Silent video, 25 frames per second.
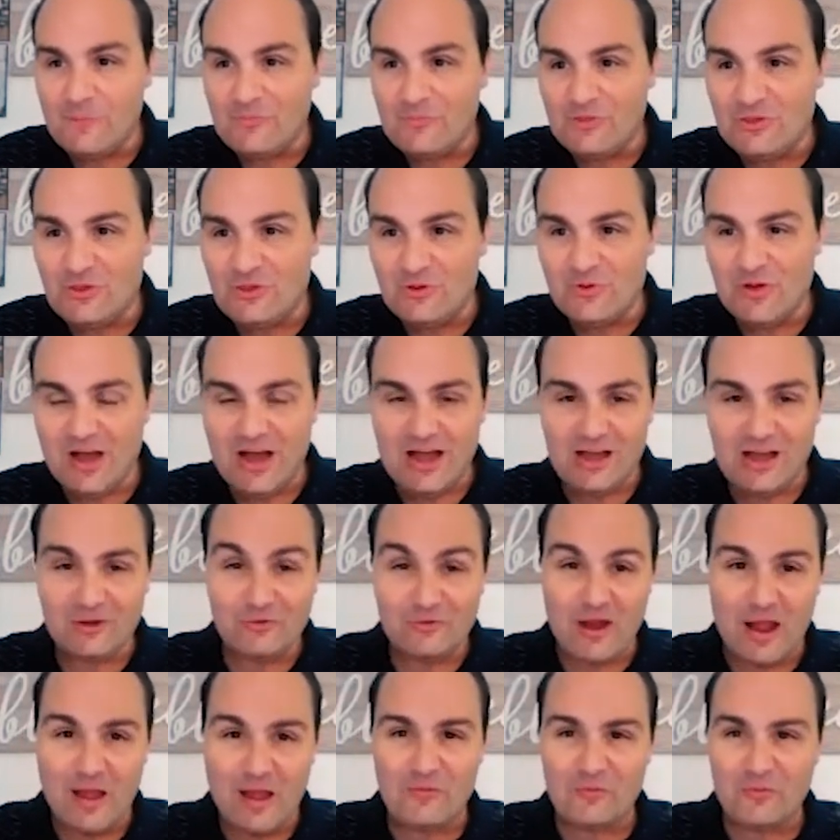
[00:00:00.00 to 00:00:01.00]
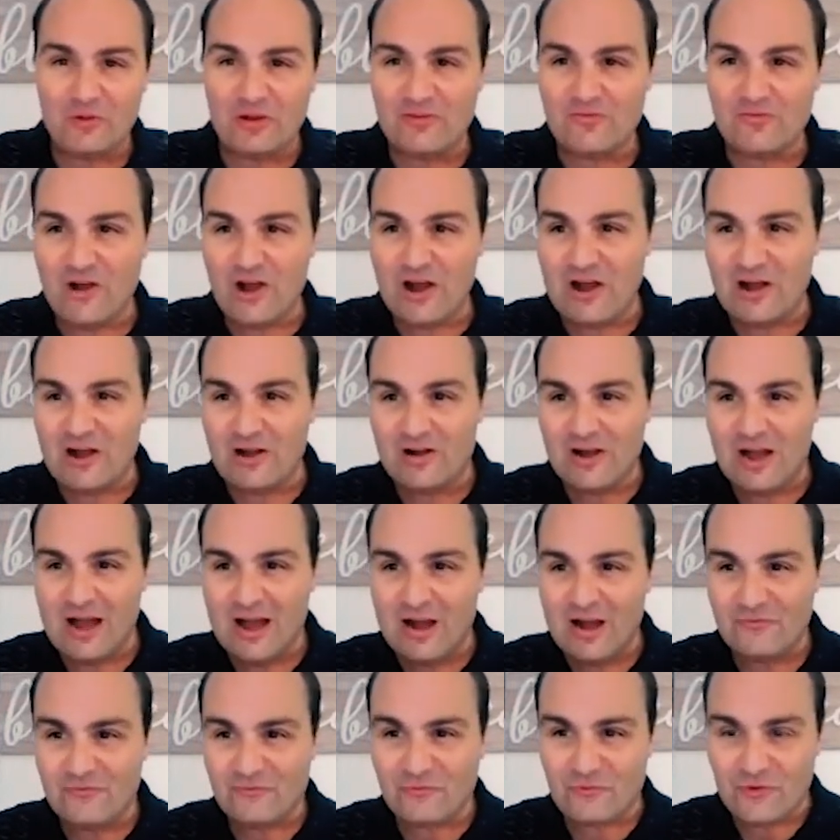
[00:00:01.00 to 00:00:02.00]
You grabbed one of
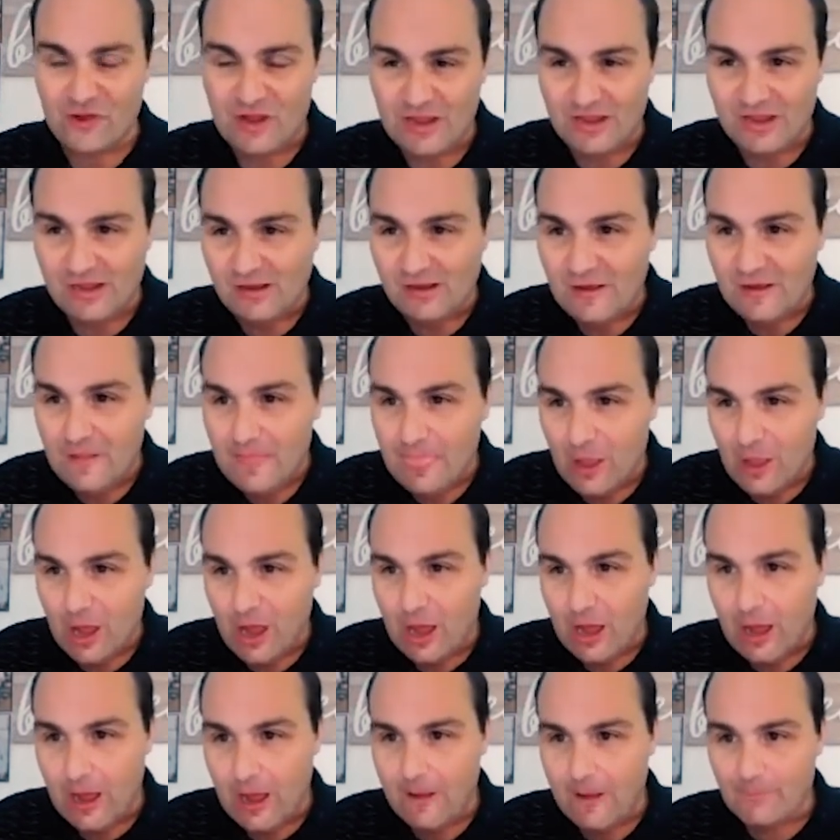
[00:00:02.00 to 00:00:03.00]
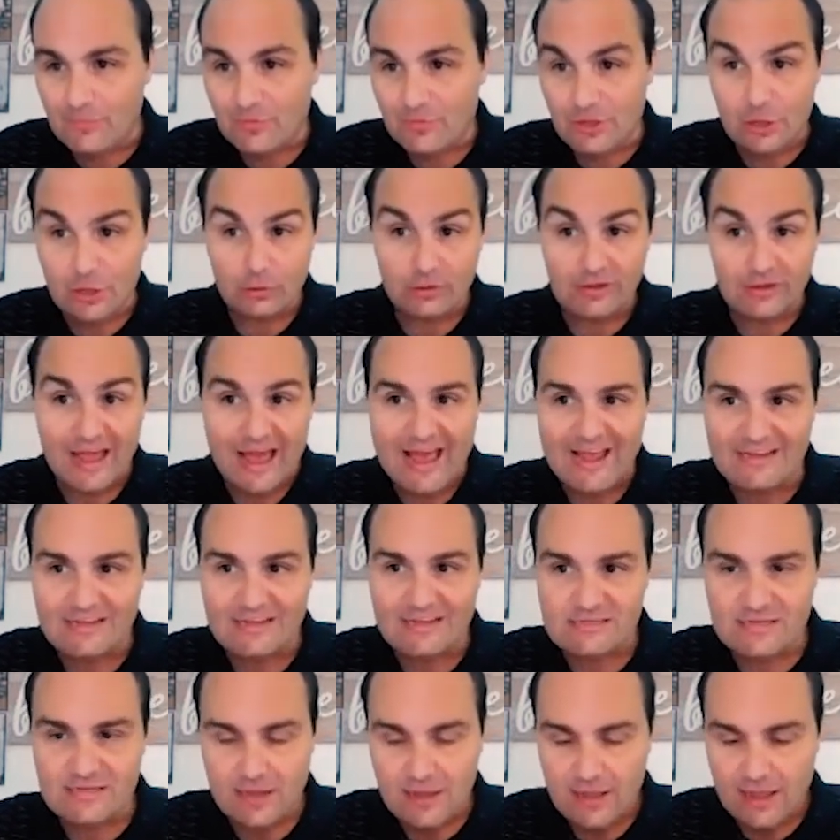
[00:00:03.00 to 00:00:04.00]
our free
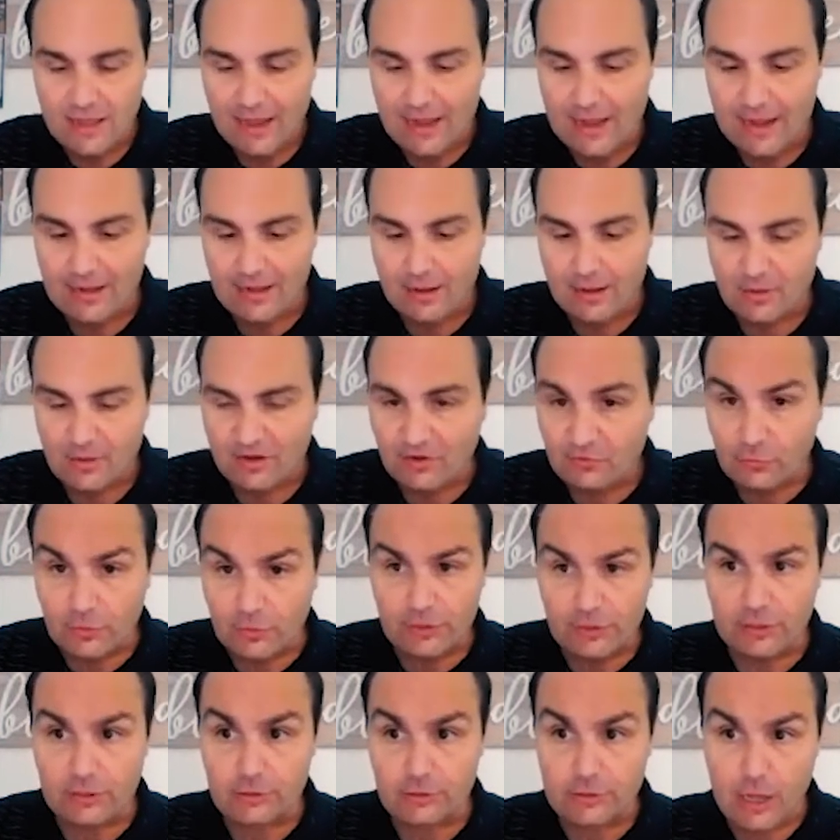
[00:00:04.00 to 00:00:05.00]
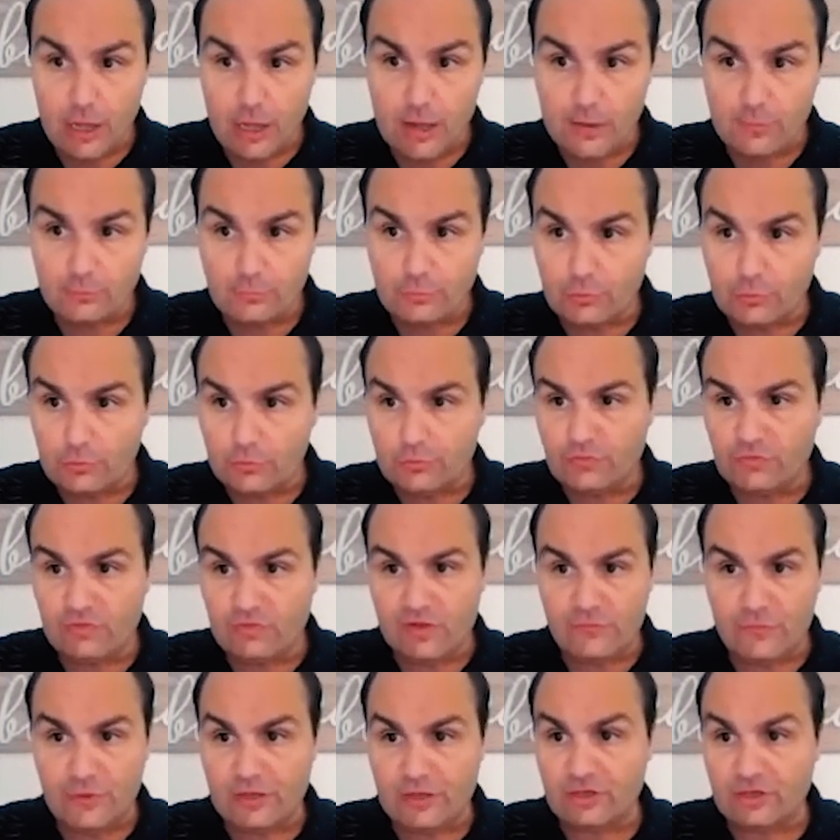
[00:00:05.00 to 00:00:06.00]
guides, and I just want to see
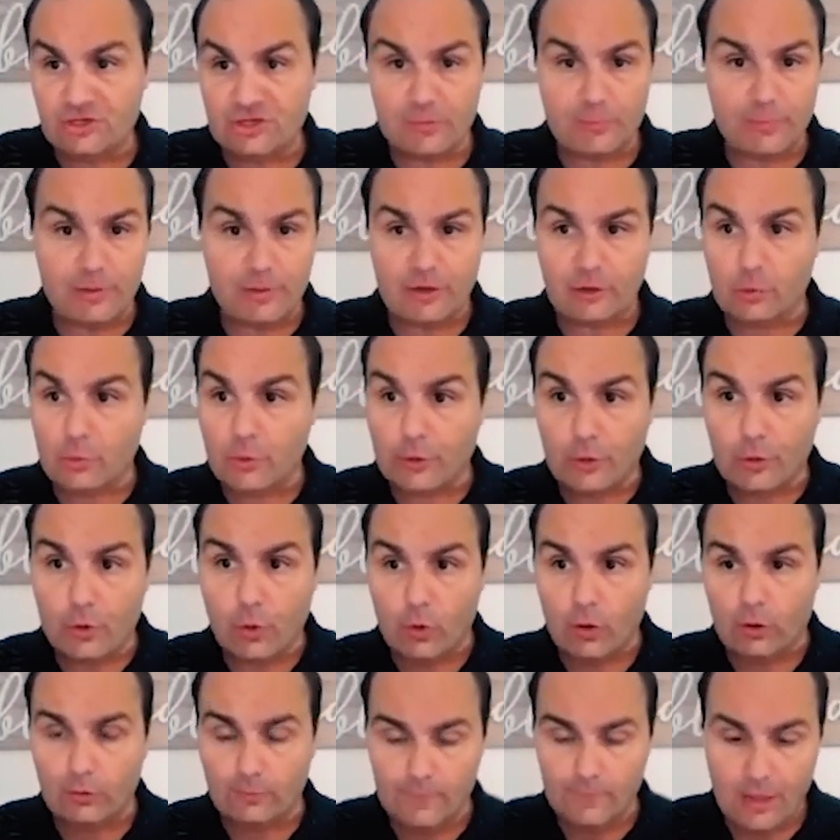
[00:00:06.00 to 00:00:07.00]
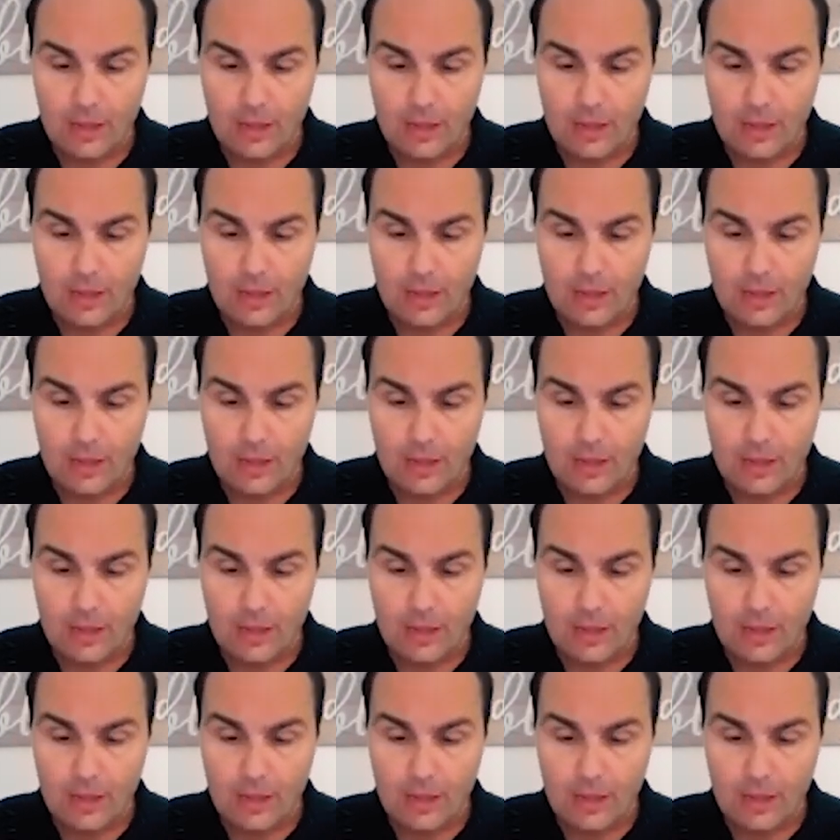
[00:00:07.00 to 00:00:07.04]
if we could jump on a quick call.